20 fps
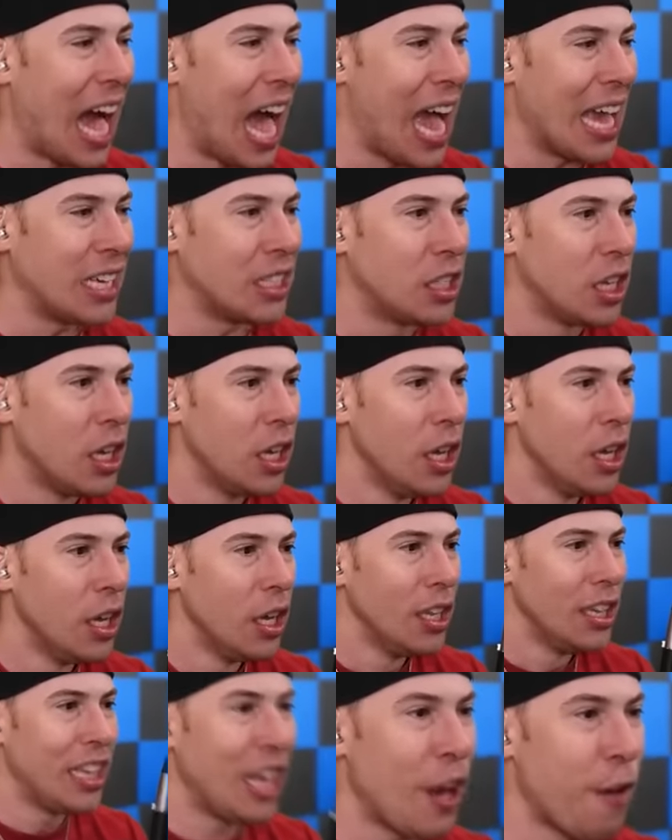guys.
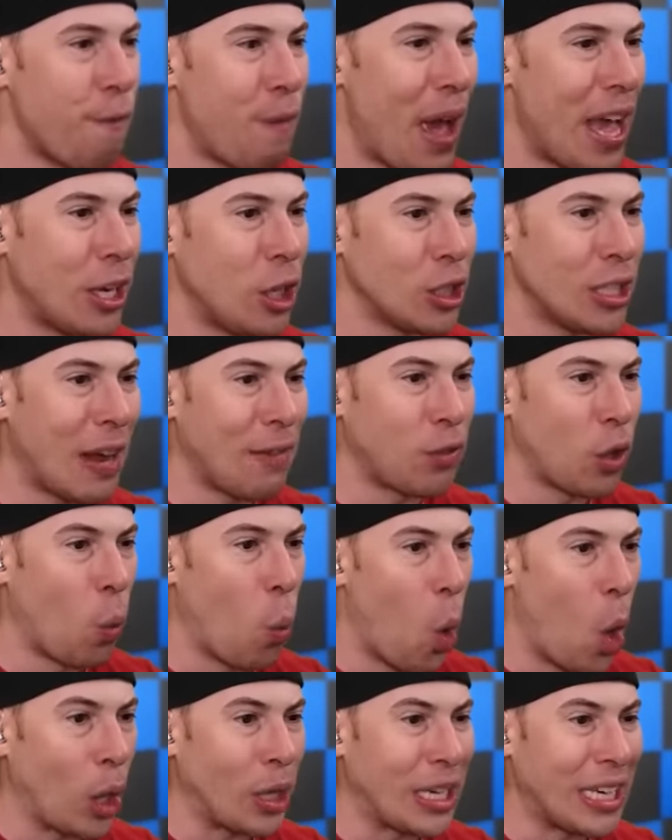The Avengers have to
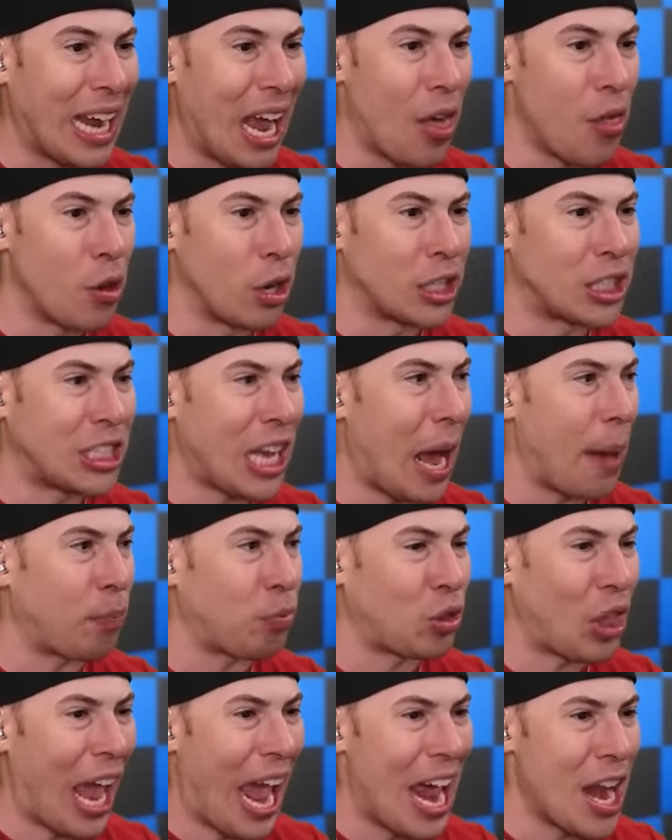work together to stop
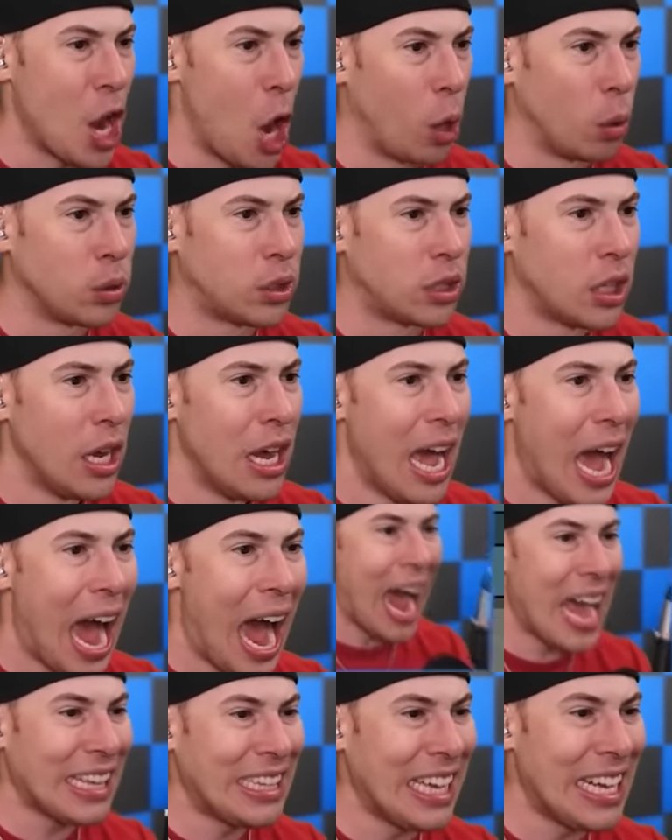Thanos.
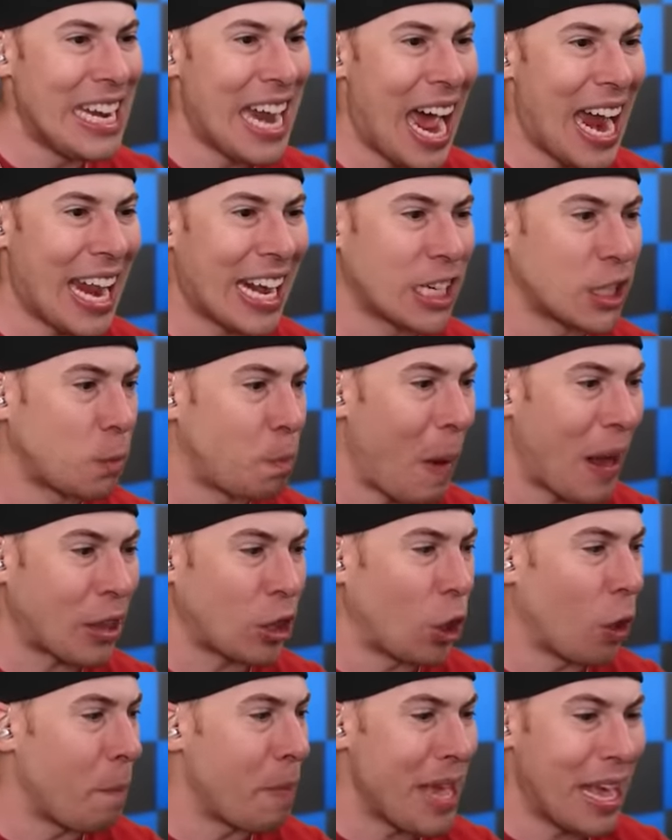I did not expect
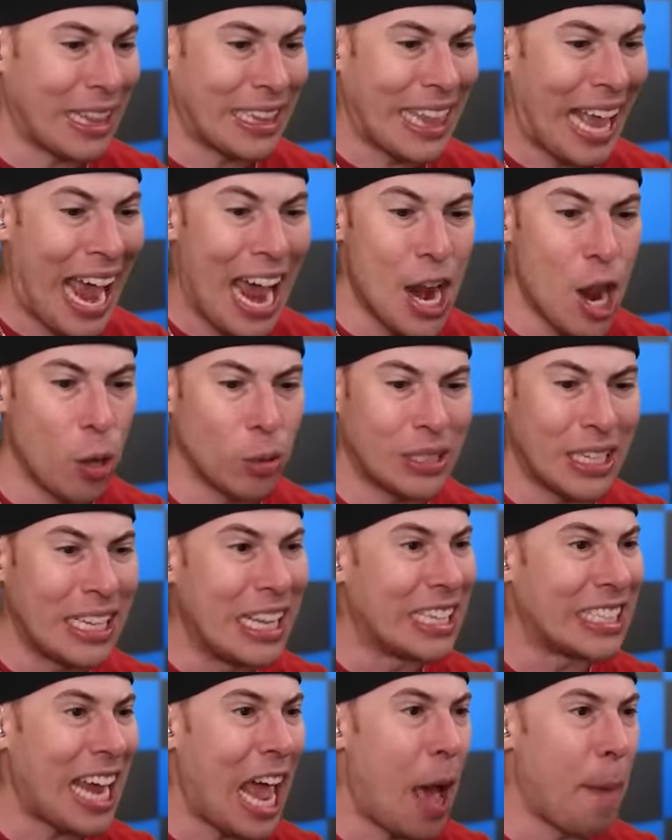there would be a Thanos in this